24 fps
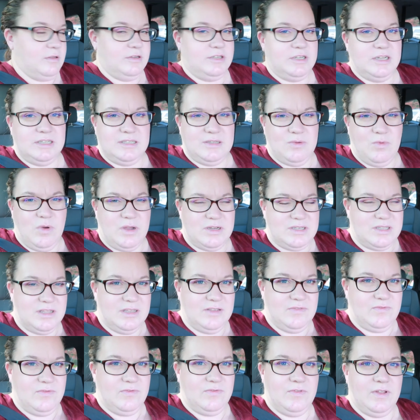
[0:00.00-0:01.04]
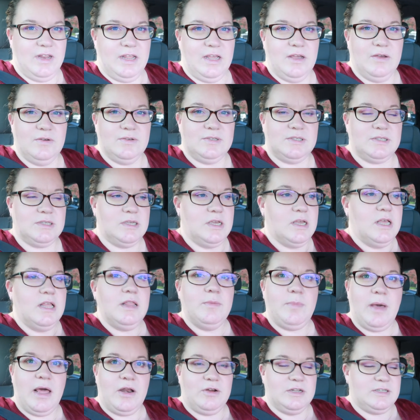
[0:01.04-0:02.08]
she doesn't watch the videos.
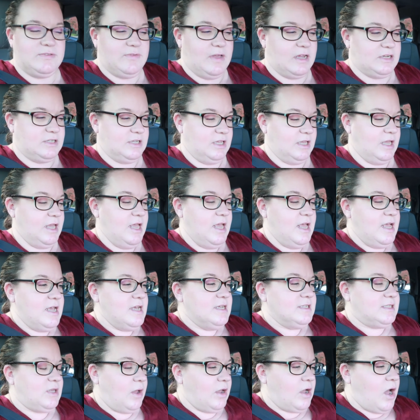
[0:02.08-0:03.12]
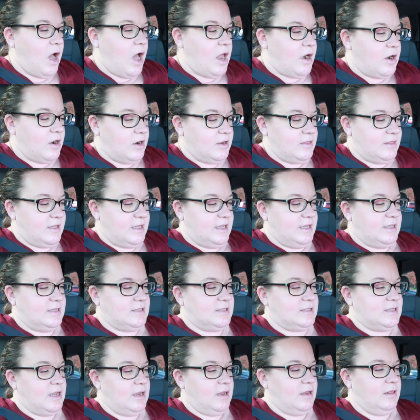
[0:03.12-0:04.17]
Battery flashing. So I got her
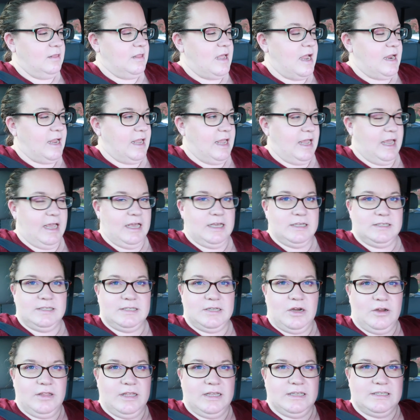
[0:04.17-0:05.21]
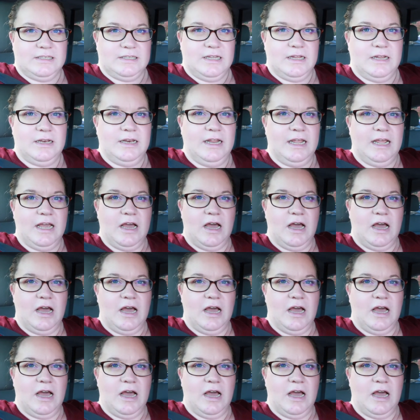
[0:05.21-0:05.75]
these leggings or these knee